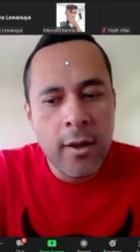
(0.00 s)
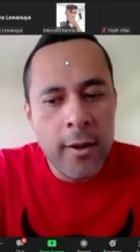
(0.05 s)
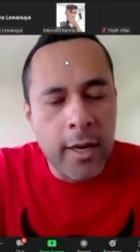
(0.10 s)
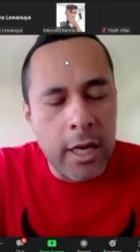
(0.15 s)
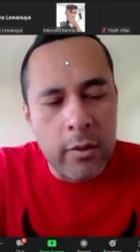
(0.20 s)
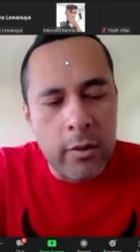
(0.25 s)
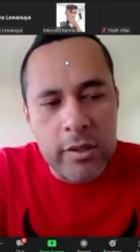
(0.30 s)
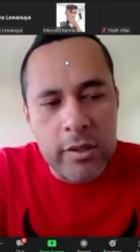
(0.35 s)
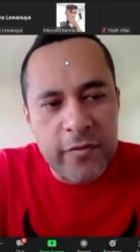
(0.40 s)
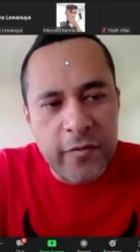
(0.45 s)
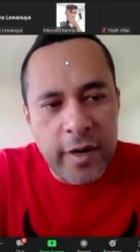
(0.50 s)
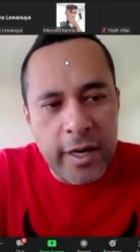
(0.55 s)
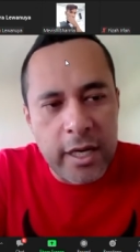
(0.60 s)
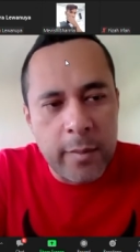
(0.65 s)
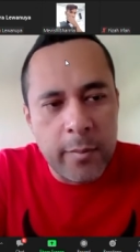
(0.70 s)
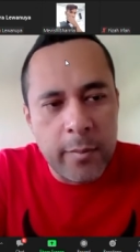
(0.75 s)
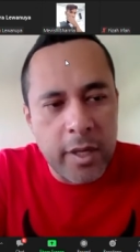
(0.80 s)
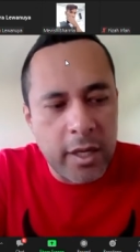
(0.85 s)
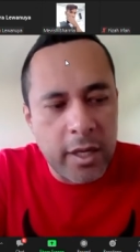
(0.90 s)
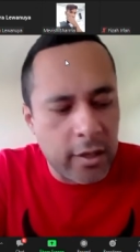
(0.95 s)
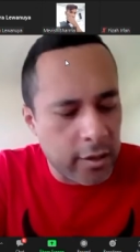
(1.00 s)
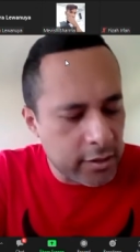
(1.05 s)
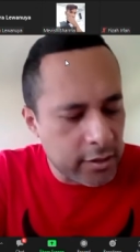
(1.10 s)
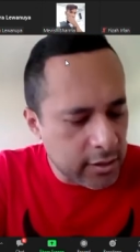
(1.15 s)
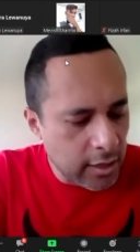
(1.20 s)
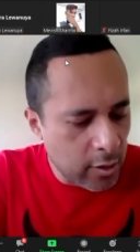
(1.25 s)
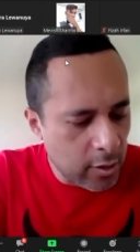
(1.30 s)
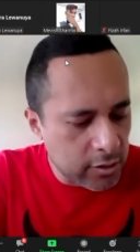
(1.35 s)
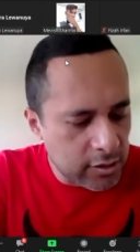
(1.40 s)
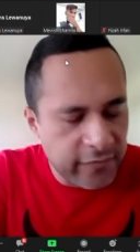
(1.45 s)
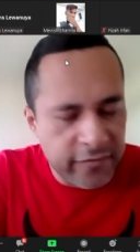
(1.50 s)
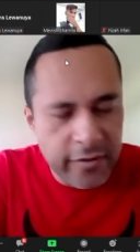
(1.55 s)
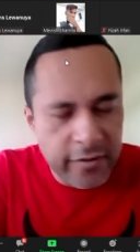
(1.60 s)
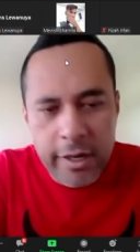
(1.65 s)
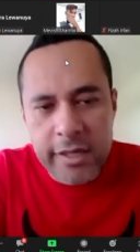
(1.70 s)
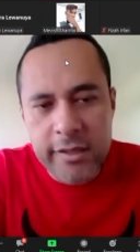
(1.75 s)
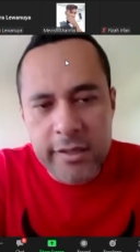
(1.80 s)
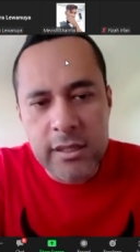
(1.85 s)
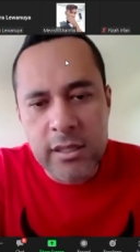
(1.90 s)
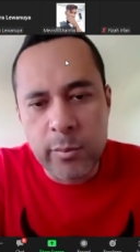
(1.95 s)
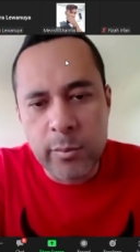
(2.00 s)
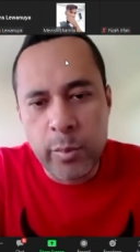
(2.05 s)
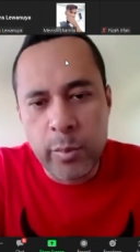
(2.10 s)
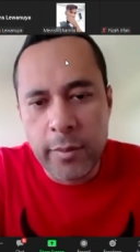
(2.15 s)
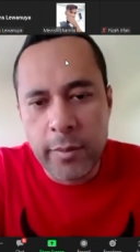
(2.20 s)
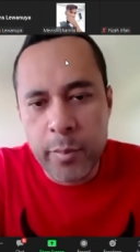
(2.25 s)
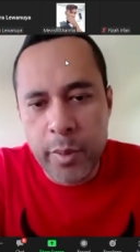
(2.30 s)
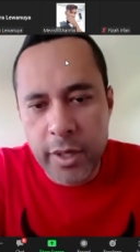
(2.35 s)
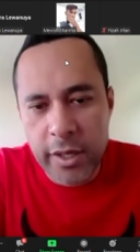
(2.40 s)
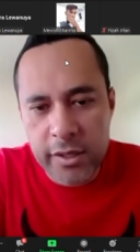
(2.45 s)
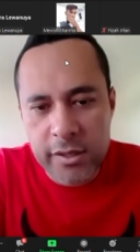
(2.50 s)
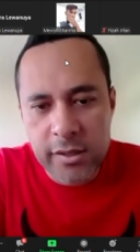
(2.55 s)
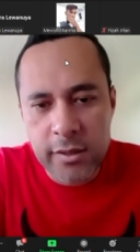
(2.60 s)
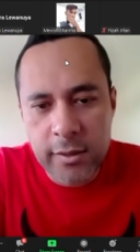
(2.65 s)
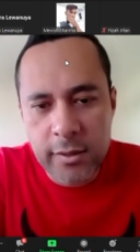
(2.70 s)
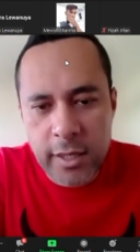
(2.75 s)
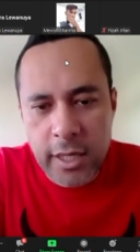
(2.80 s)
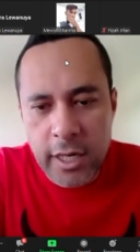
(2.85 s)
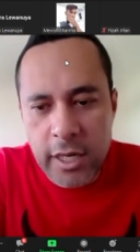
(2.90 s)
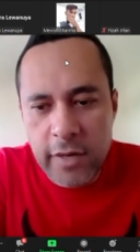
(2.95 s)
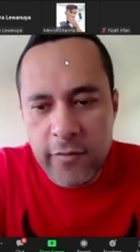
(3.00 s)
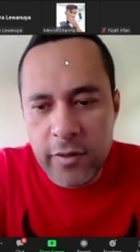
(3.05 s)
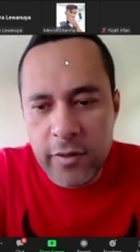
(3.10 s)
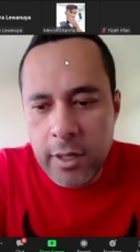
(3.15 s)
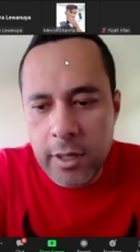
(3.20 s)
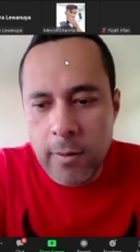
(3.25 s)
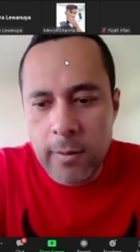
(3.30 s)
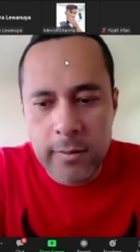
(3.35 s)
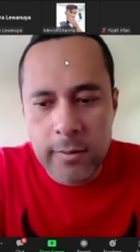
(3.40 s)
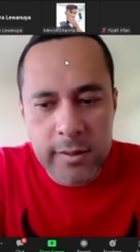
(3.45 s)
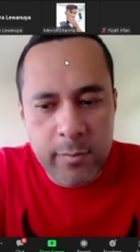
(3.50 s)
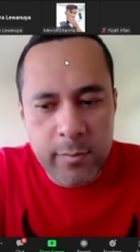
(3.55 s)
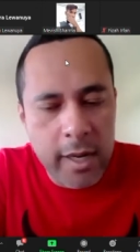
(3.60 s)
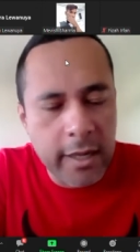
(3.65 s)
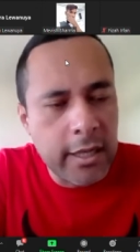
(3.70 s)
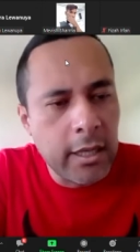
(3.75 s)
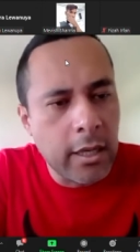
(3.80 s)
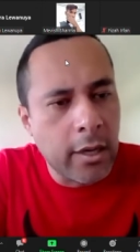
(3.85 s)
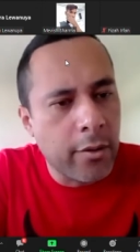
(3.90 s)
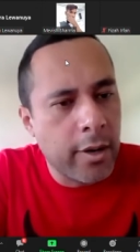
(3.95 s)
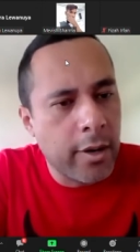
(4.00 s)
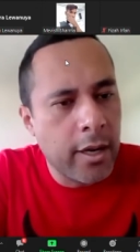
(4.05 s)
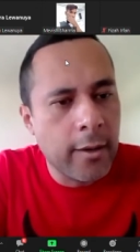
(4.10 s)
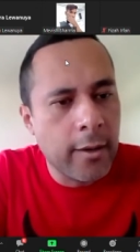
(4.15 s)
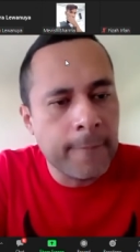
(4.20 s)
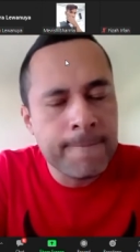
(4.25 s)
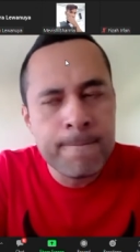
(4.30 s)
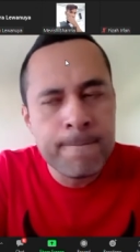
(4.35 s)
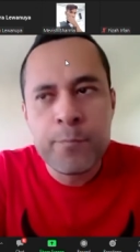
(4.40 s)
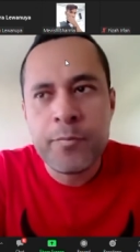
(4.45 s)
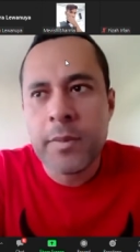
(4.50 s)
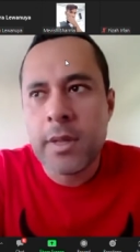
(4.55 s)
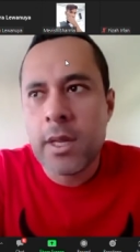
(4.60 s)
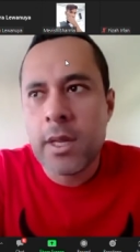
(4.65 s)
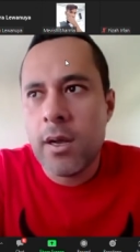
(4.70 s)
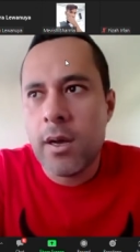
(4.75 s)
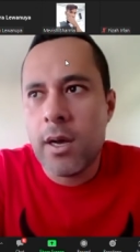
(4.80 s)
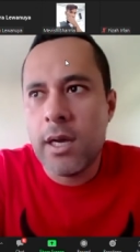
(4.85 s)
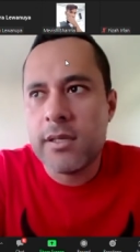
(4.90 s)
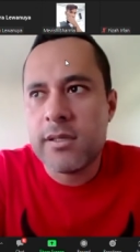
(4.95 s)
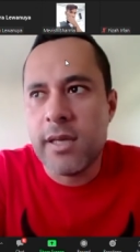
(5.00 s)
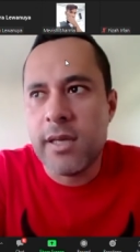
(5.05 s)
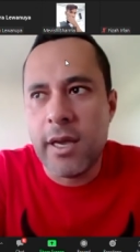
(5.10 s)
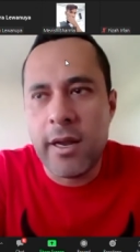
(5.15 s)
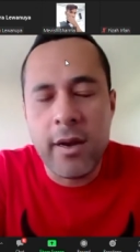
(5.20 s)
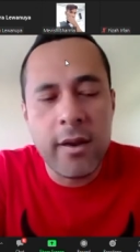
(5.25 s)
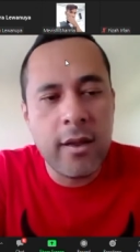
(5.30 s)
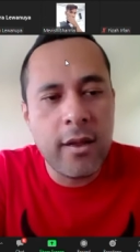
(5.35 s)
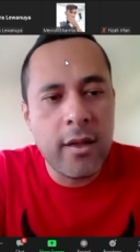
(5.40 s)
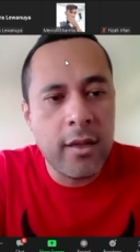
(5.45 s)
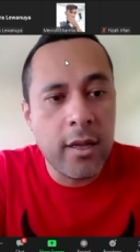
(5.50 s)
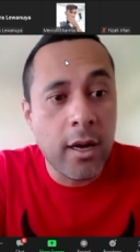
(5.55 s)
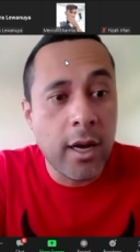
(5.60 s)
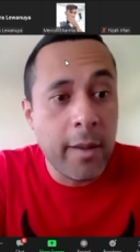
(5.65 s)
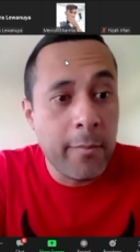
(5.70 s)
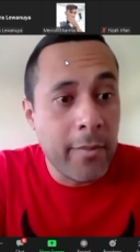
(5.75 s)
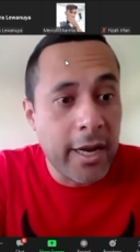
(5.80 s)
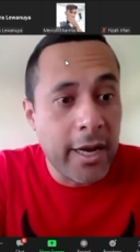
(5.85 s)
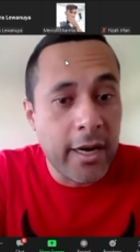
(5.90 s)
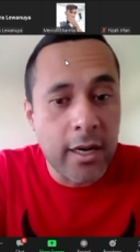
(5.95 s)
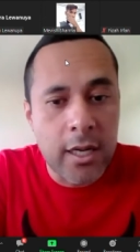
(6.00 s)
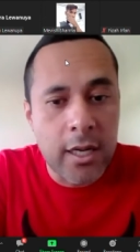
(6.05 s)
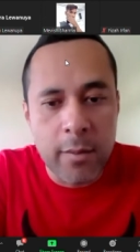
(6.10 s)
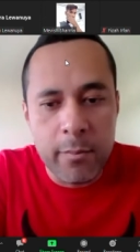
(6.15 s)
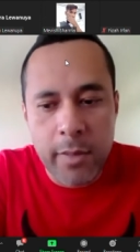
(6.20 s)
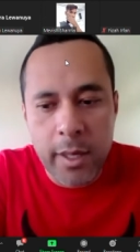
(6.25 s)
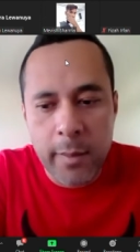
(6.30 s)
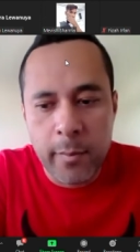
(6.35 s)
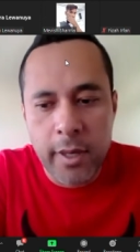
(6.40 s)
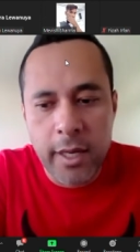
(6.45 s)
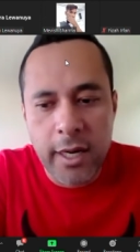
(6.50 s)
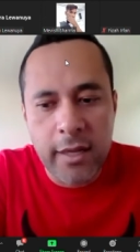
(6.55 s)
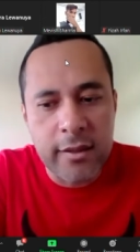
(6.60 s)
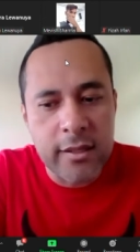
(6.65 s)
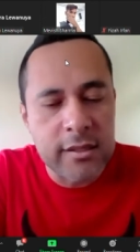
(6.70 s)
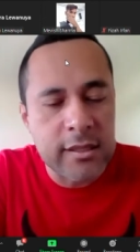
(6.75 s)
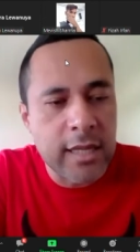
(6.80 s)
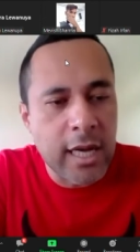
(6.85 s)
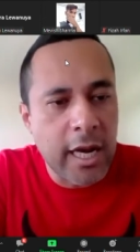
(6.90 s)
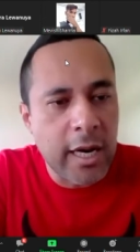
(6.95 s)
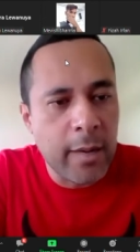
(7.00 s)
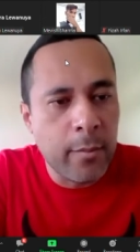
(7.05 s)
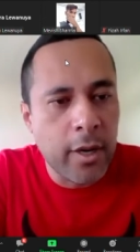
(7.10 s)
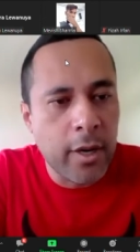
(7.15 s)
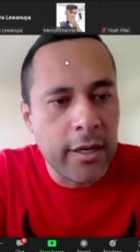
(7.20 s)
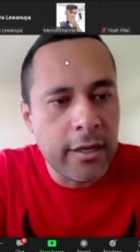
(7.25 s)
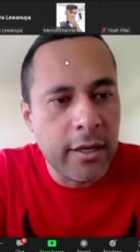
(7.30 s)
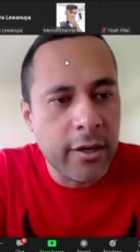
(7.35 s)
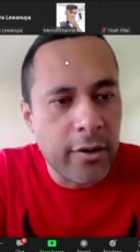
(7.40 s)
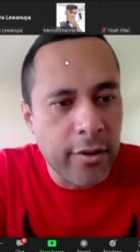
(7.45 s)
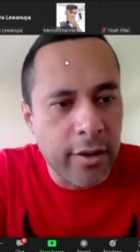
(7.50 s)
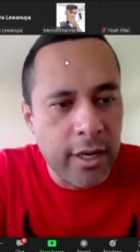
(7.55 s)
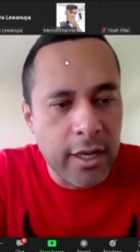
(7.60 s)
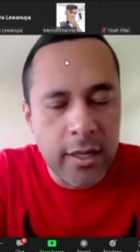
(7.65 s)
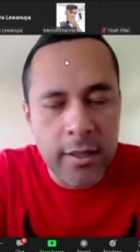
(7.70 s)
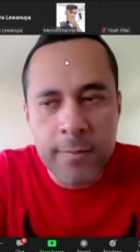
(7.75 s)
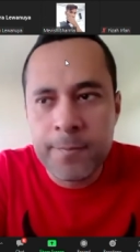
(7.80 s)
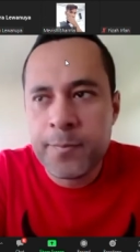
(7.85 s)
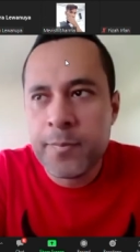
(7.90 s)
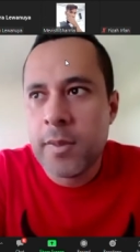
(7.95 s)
It was funny because I was a very disciplined person. And even though I was mucking around, I said, I made a commitment at the start of my degree.